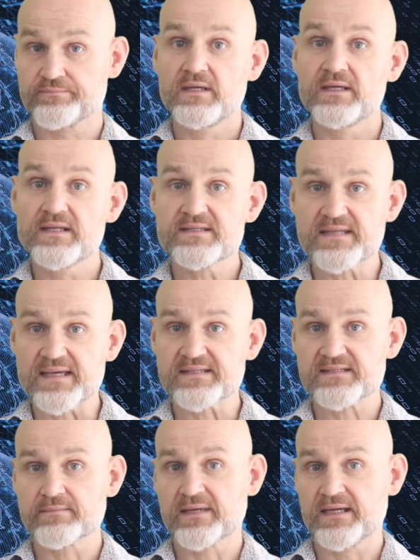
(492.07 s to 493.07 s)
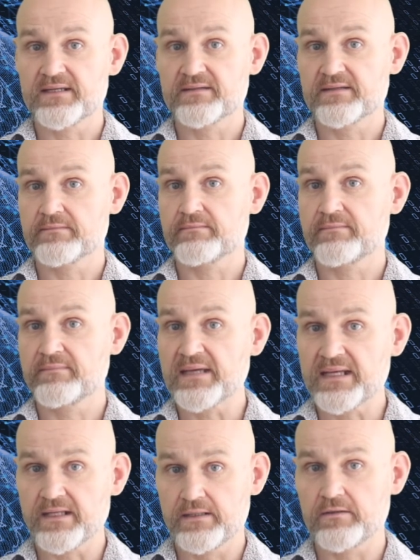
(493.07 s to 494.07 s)
It is estimated that
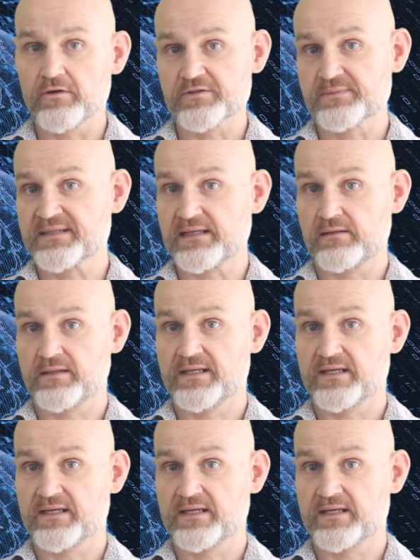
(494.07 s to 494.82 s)
many hospitality